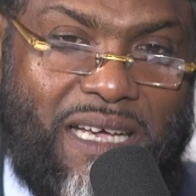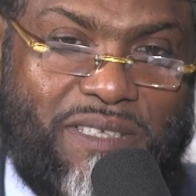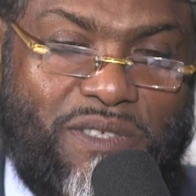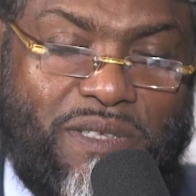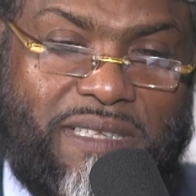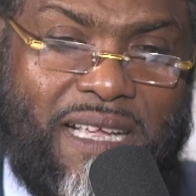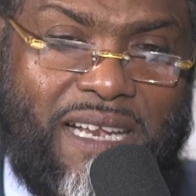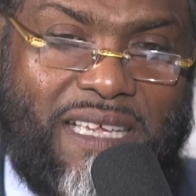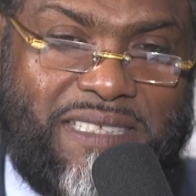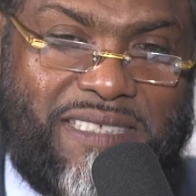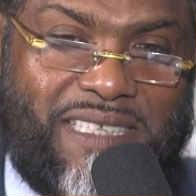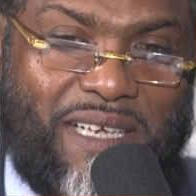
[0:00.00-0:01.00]
So tell
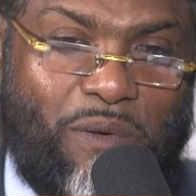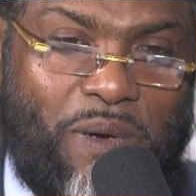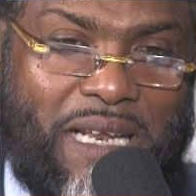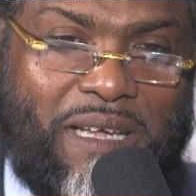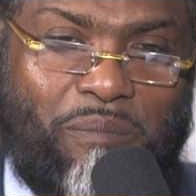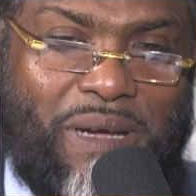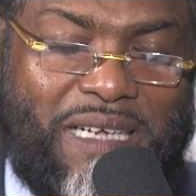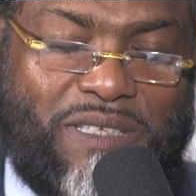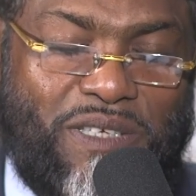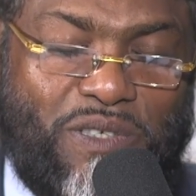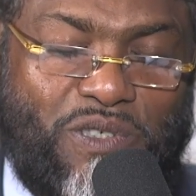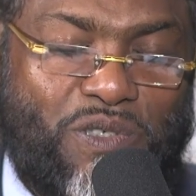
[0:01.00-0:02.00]
us, welcome back
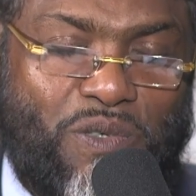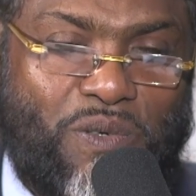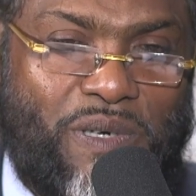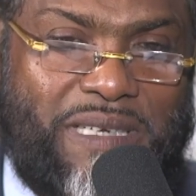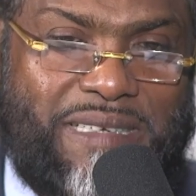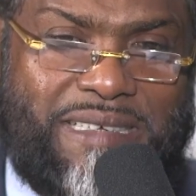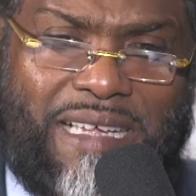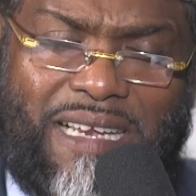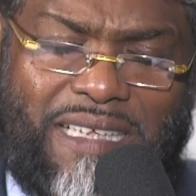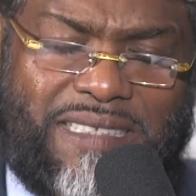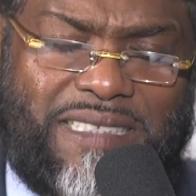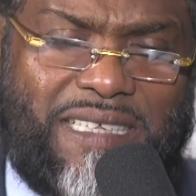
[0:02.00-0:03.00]
to the show, and tell
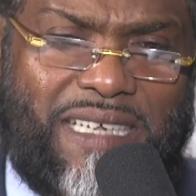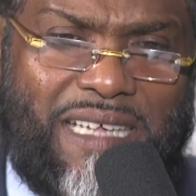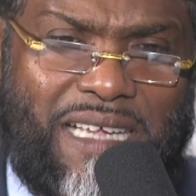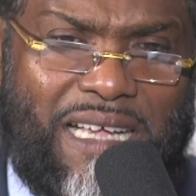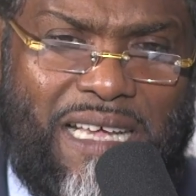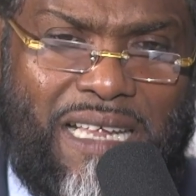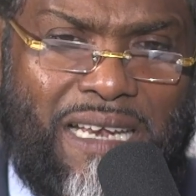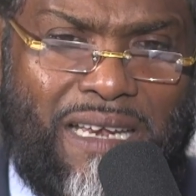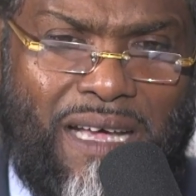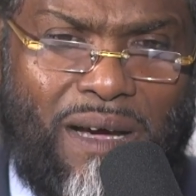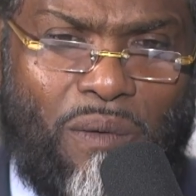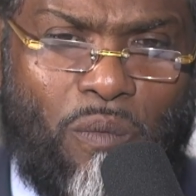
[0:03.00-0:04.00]
us
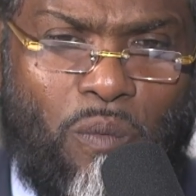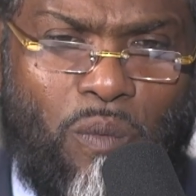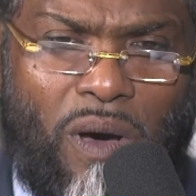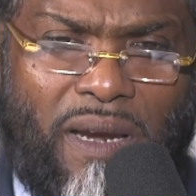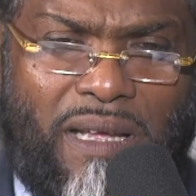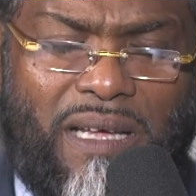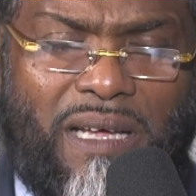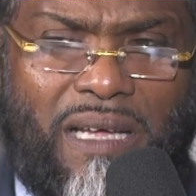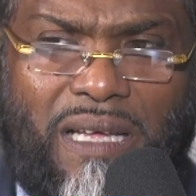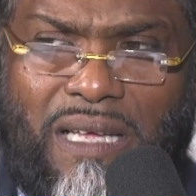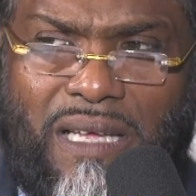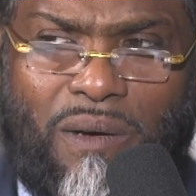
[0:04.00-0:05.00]
now, what are
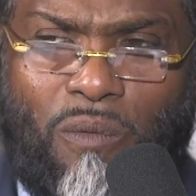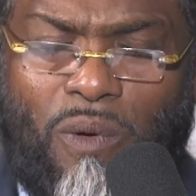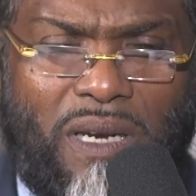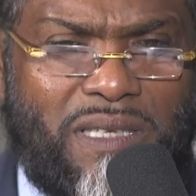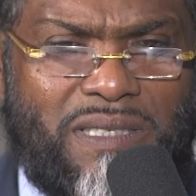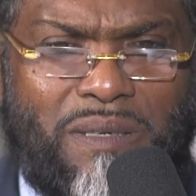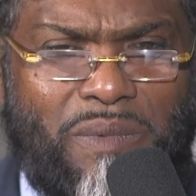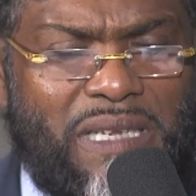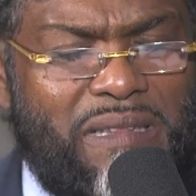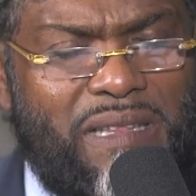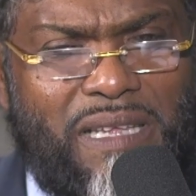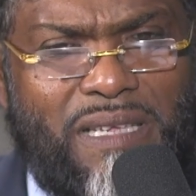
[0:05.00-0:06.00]
some of
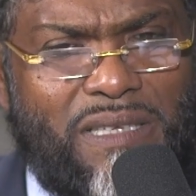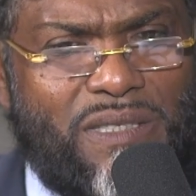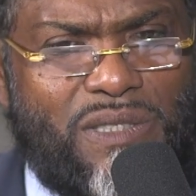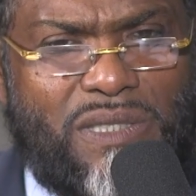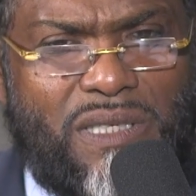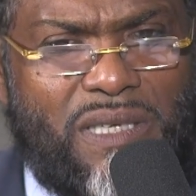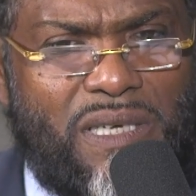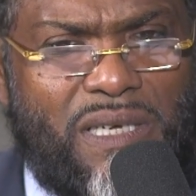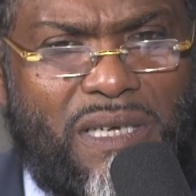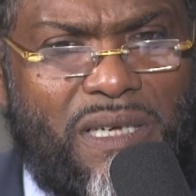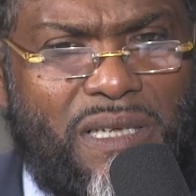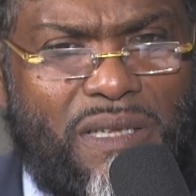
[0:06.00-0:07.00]
the things
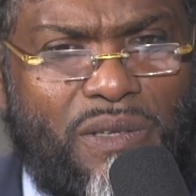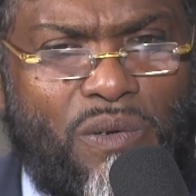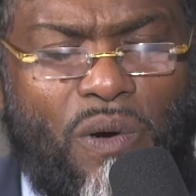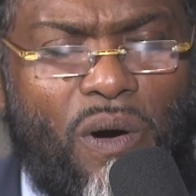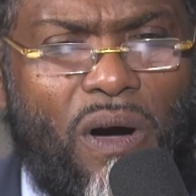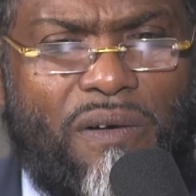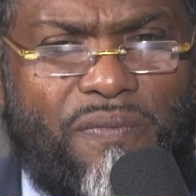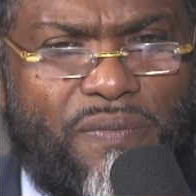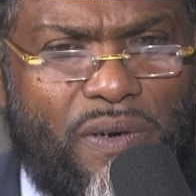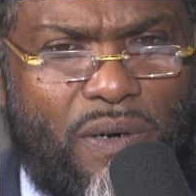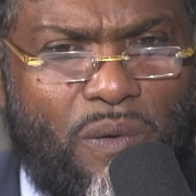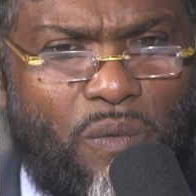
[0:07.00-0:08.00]
you offer?